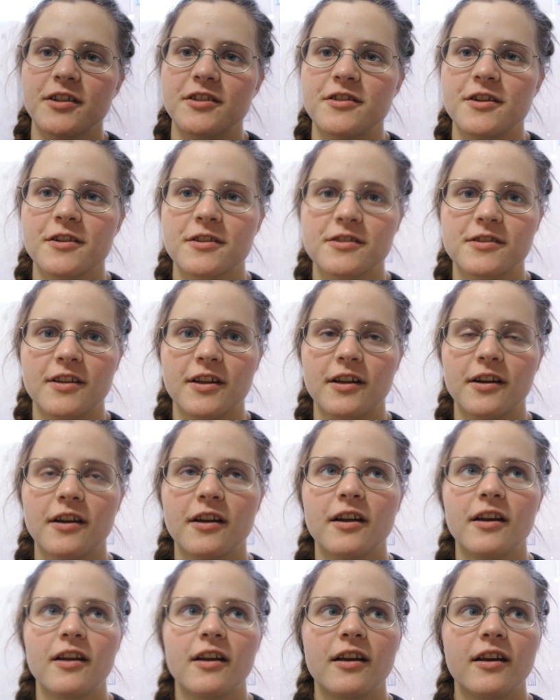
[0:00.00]
and just that,
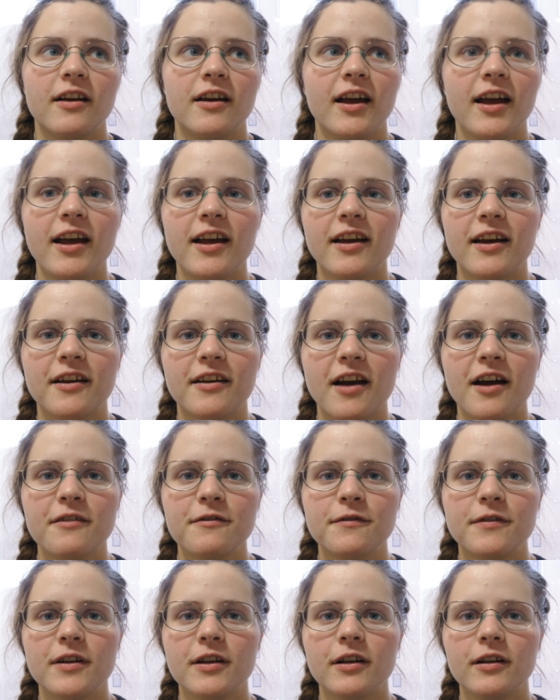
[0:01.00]
hey, I
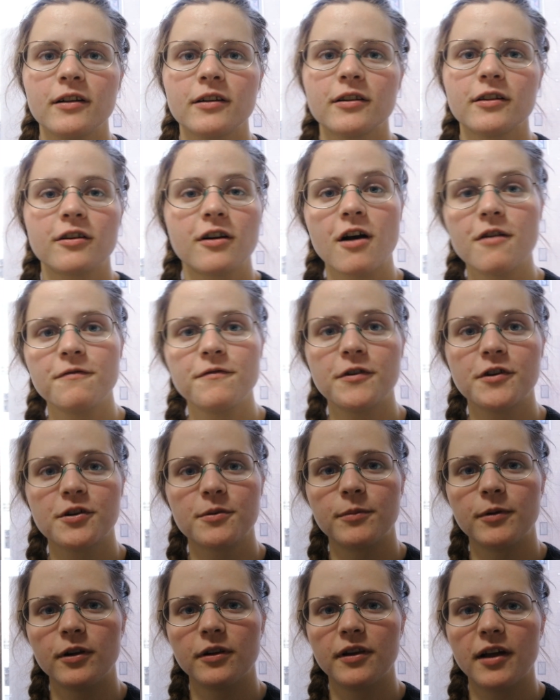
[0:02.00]
feel
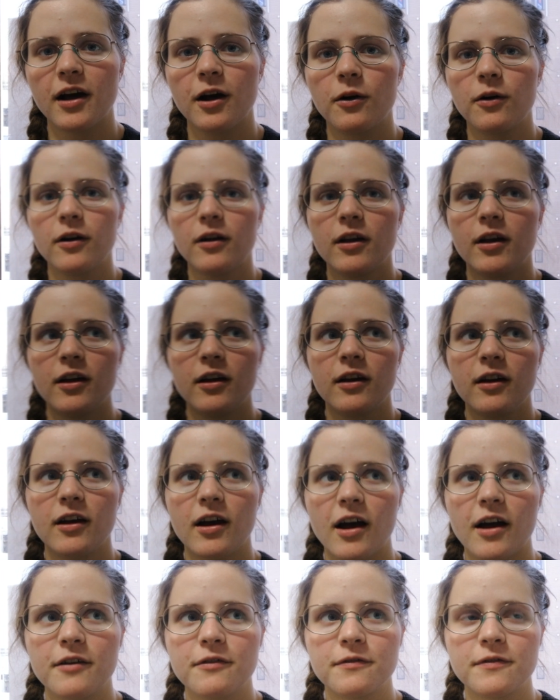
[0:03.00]
comfortable now.
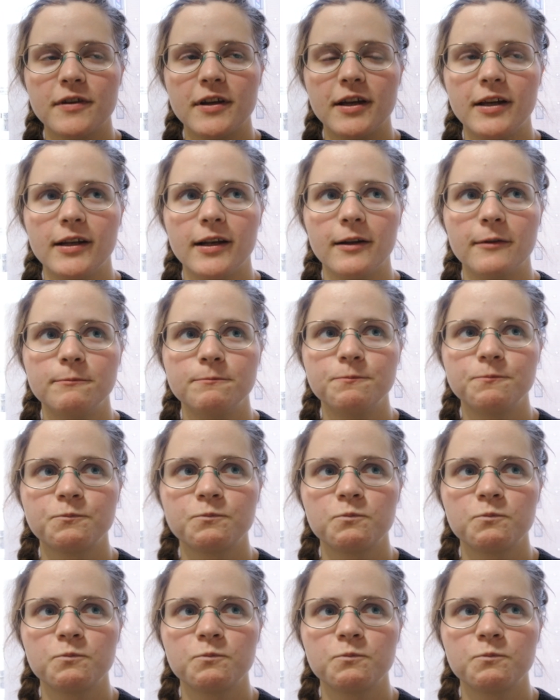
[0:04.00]
I feel